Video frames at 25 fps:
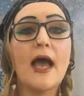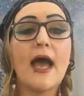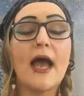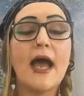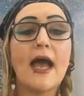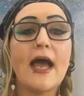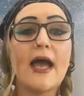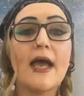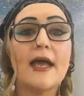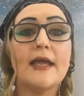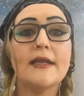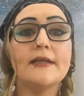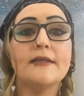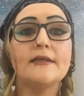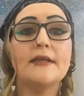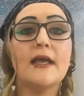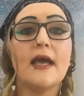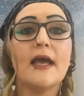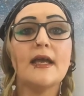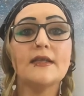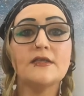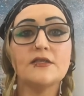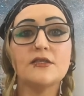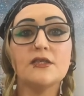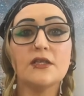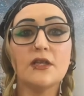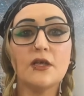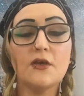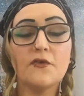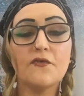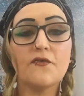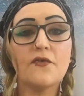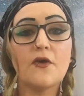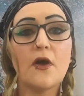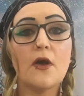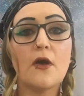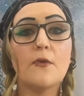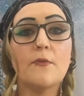And Angela
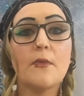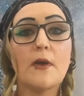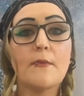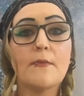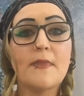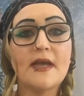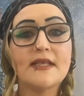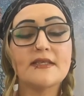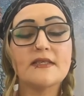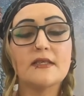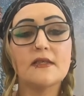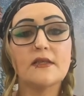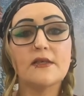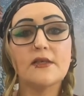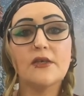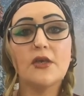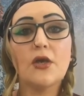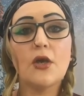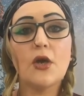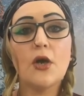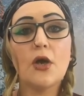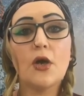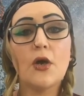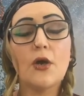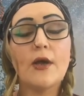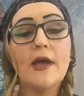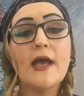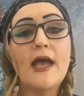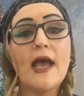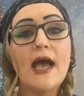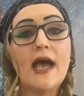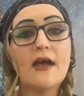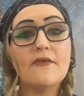from Metal Liqueur